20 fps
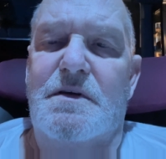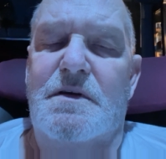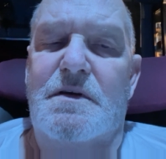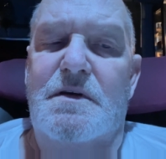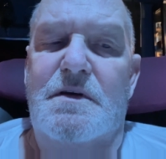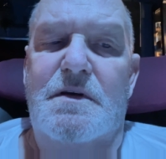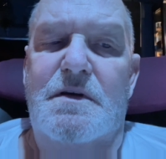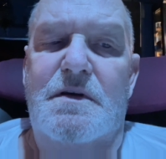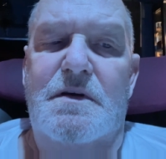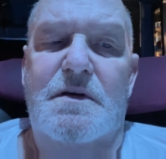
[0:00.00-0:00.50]

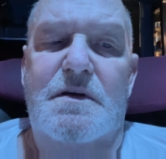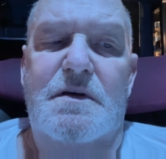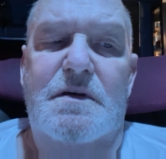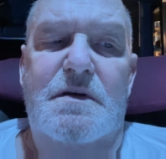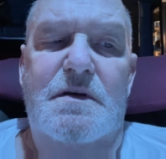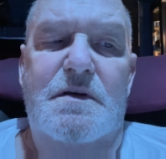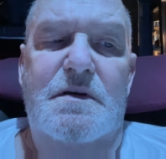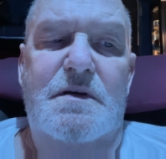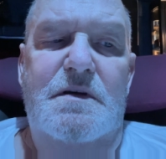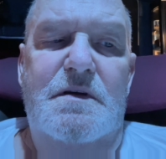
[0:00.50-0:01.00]

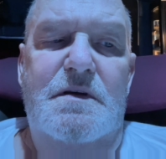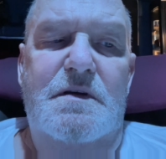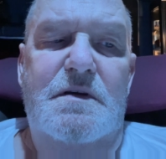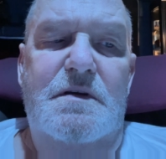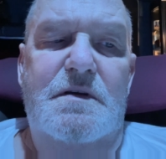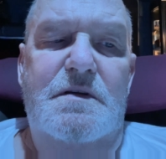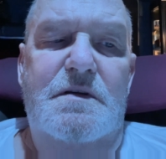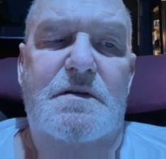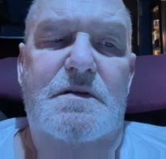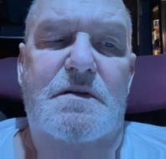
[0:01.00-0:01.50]

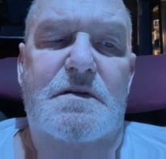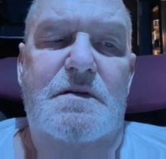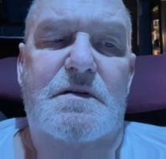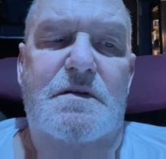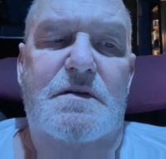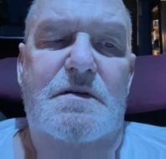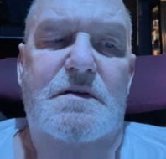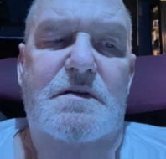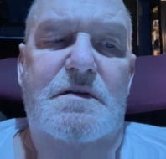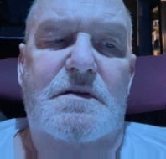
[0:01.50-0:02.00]

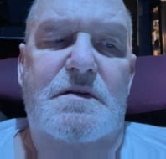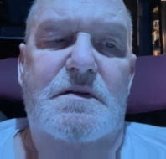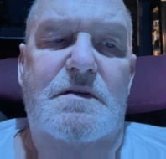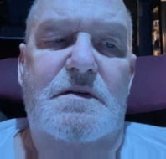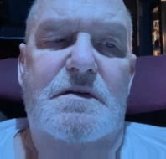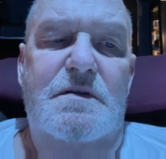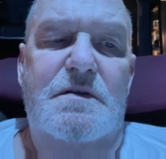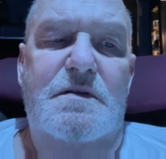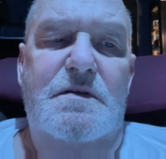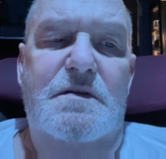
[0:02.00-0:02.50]

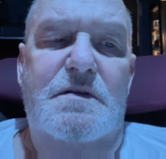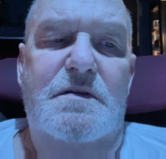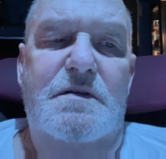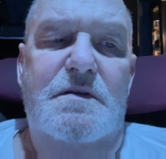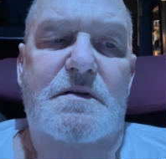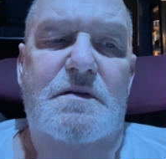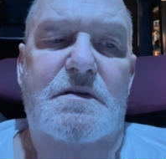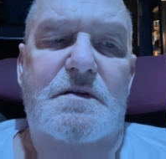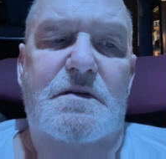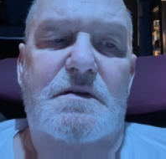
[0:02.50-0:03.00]

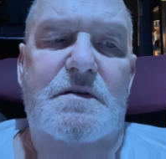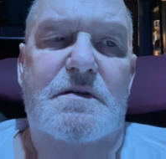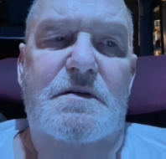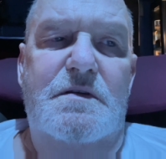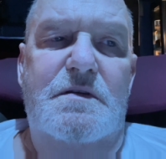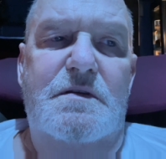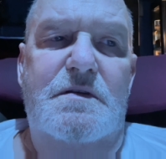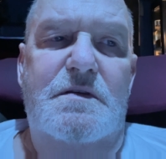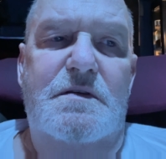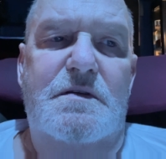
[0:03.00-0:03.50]

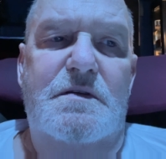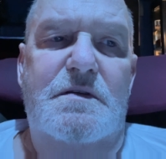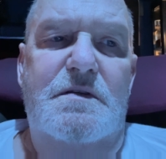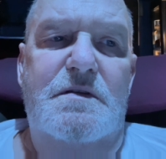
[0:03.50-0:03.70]
[no speech]